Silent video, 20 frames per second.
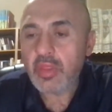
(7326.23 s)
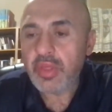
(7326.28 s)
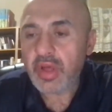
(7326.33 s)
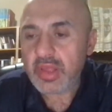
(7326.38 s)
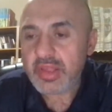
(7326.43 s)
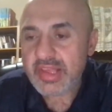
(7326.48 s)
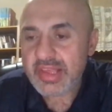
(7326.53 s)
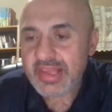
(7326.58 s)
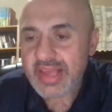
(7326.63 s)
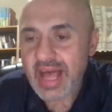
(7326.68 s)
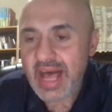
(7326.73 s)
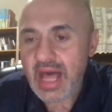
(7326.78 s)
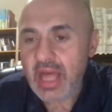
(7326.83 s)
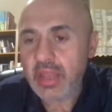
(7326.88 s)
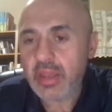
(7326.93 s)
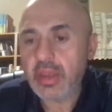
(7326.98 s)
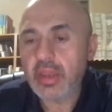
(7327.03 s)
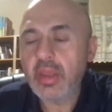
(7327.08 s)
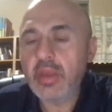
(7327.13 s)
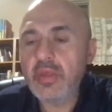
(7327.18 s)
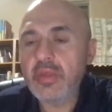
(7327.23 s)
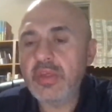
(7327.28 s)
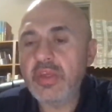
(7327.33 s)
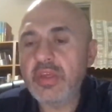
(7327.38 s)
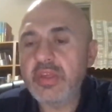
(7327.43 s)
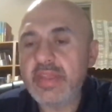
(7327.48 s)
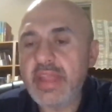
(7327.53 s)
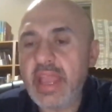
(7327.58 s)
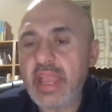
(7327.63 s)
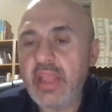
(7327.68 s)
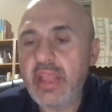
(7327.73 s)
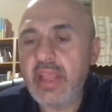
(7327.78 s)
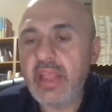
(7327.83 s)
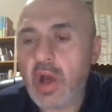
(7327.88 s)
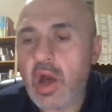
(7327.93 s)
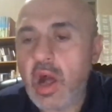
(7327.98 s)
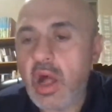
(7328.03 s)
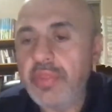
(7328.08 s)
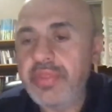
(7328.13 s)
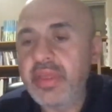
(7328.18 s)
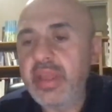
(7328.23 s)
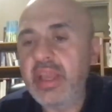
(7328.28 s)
the Son, sustains all